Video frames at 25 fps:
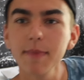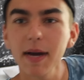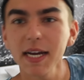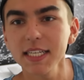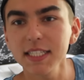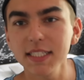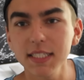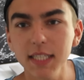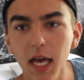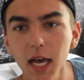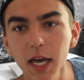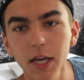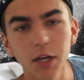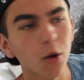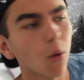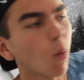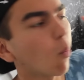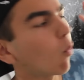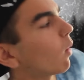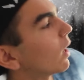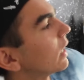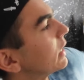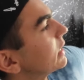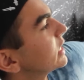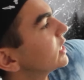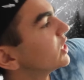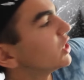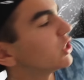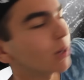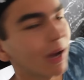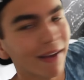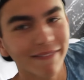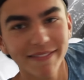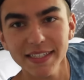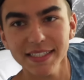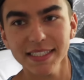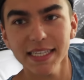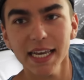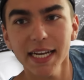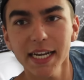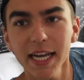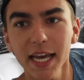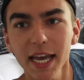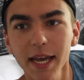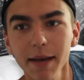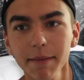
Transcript: my son. What did you have to say to